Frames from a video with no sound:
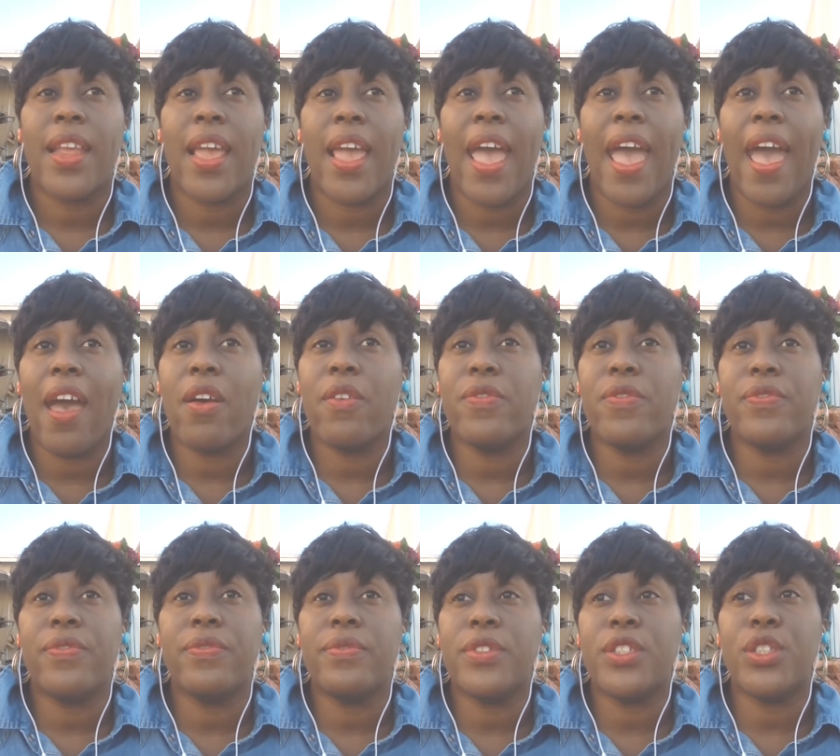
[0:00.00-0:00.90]
have
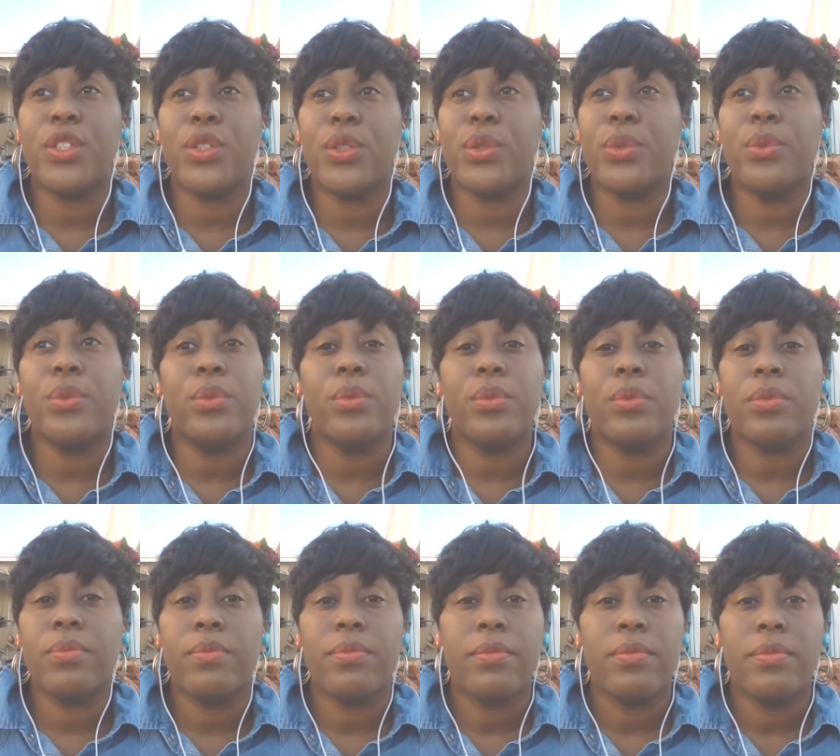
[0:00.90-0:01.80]
to do
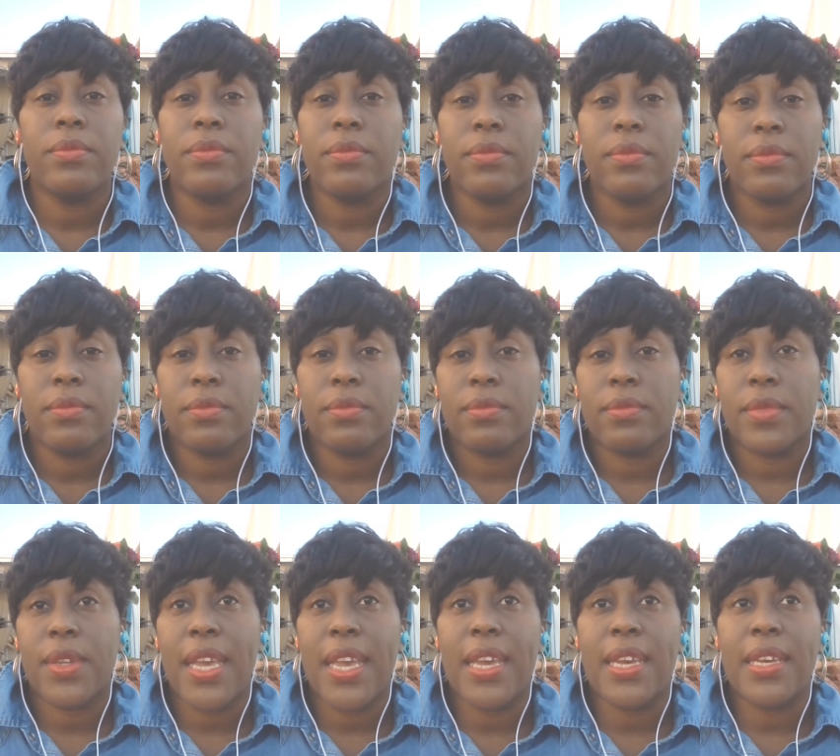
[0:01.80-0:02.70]

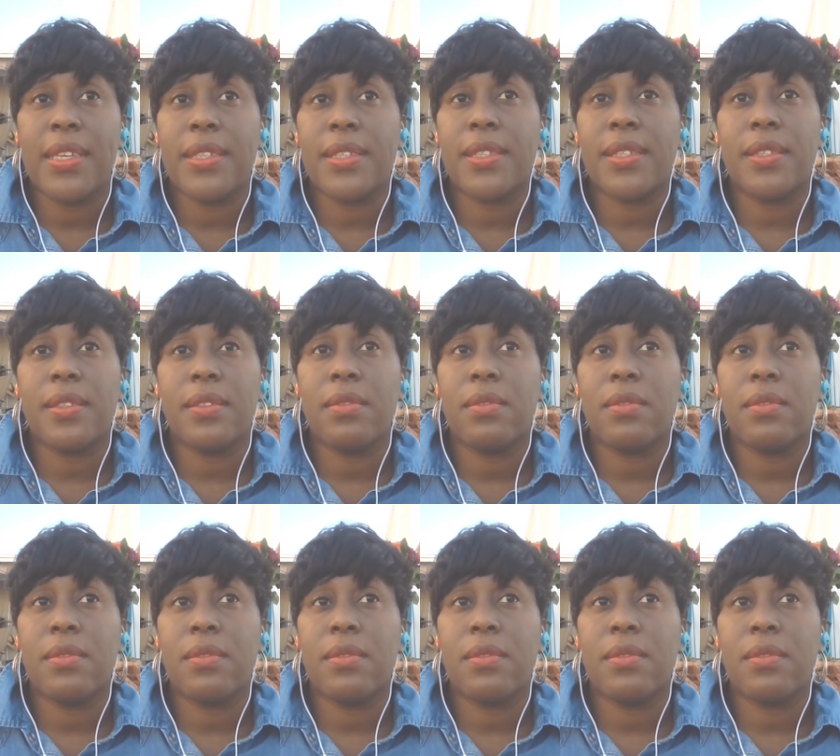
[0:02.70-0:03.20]
is